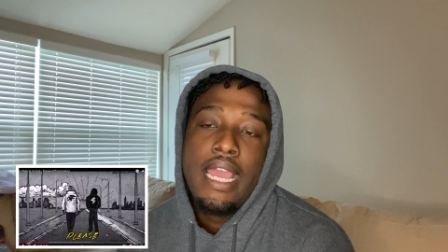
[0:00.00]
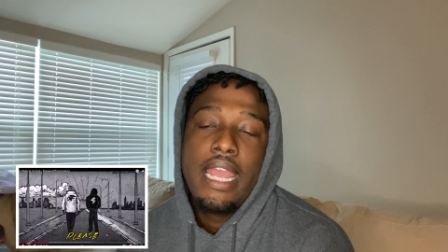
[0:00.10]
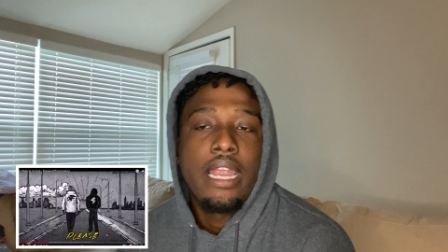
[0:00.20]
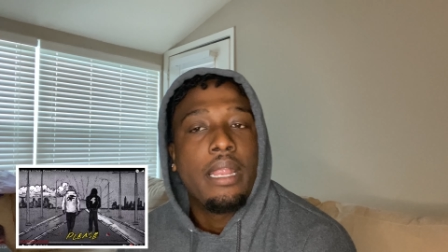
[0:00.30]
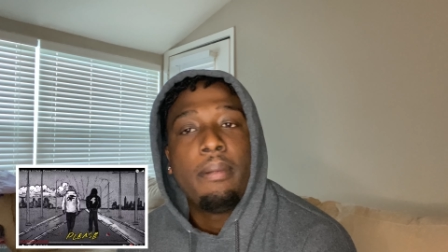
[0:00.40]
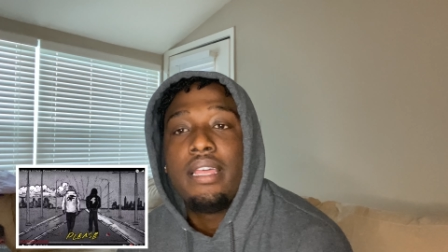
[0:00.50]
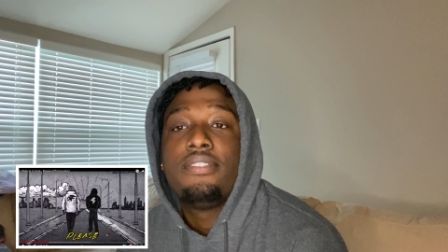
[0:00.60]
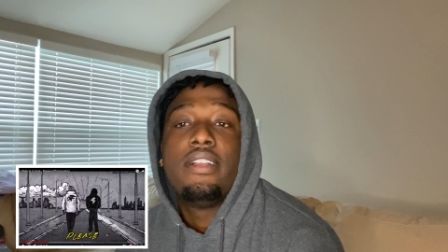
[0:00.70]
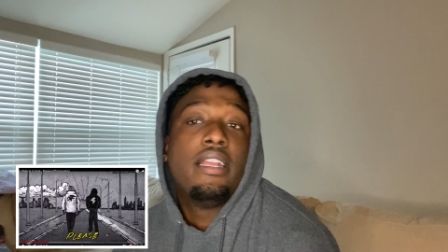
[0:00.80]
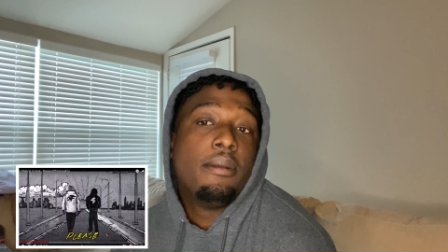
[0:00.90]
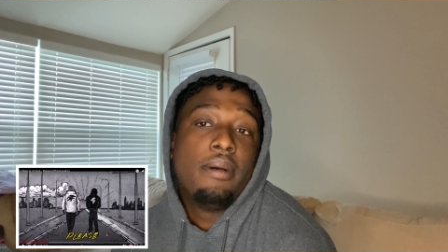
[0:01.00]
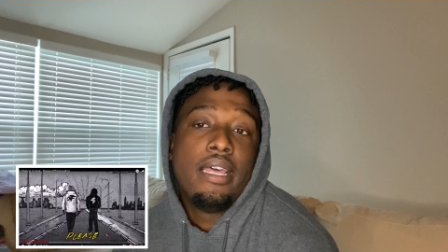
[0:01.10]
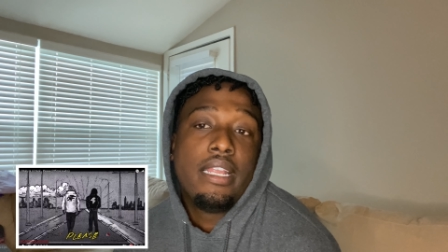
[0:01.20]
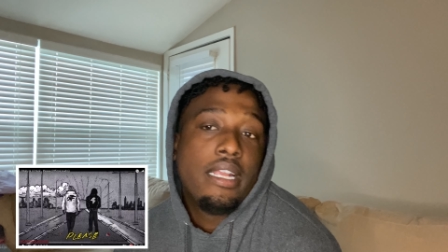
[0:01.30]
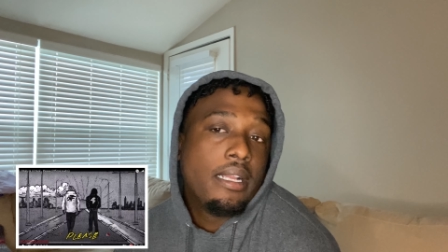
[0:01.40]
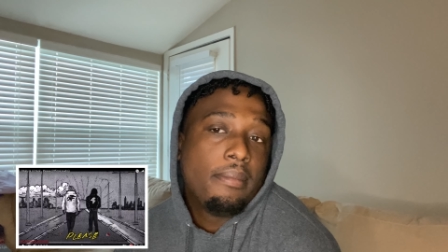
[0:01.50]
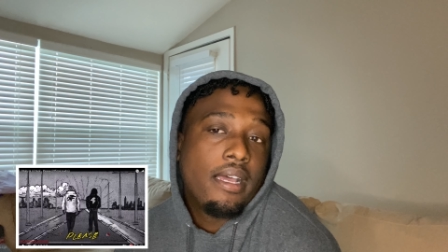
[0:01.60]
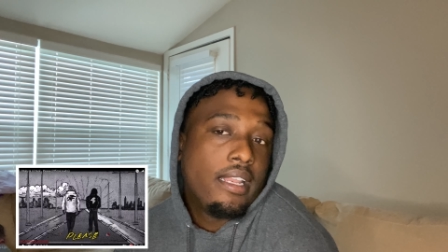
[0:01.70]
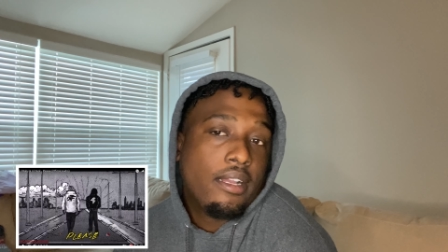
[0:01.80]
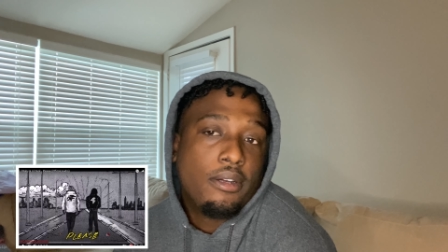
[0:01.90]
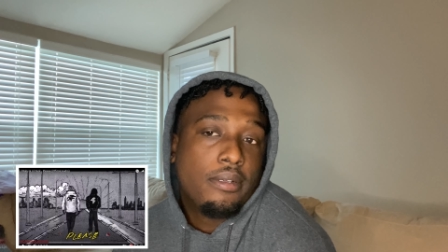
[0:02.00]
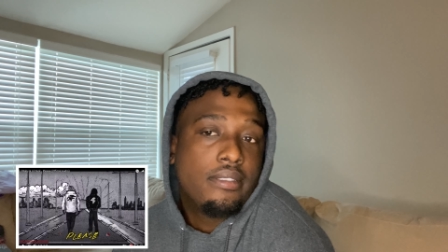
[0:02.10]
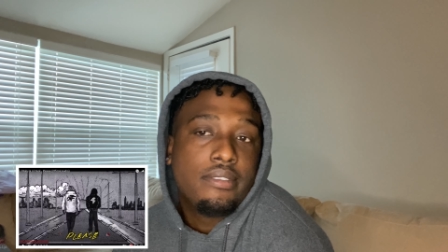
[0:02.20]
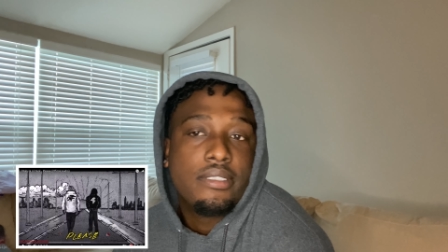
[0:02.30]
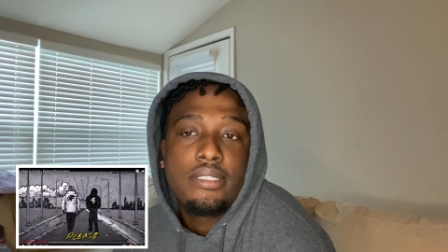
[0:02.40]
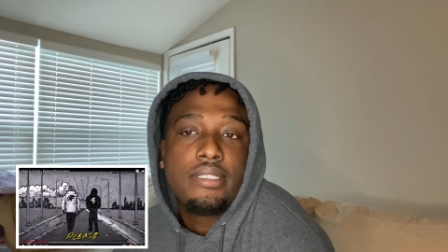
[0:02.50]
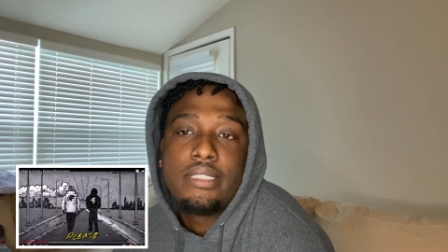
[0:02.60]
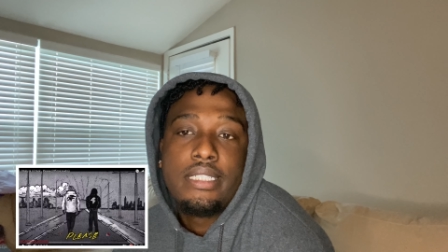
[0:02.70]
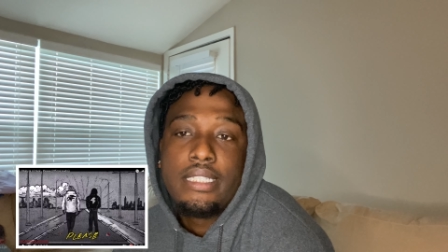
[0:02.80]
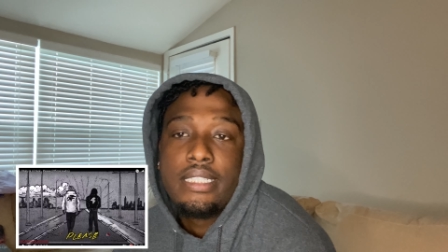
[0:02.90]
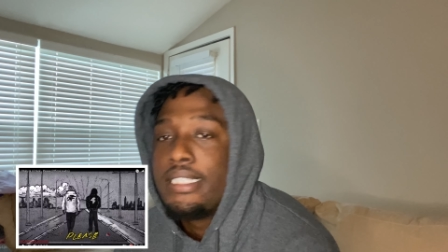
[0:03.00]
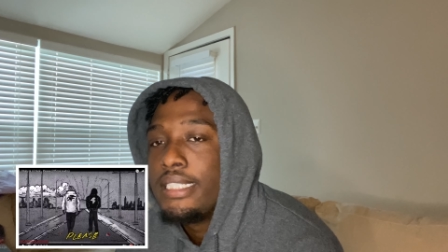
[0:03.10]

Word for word: Everybody's for everybody. Everybody on, you know what I'm saying?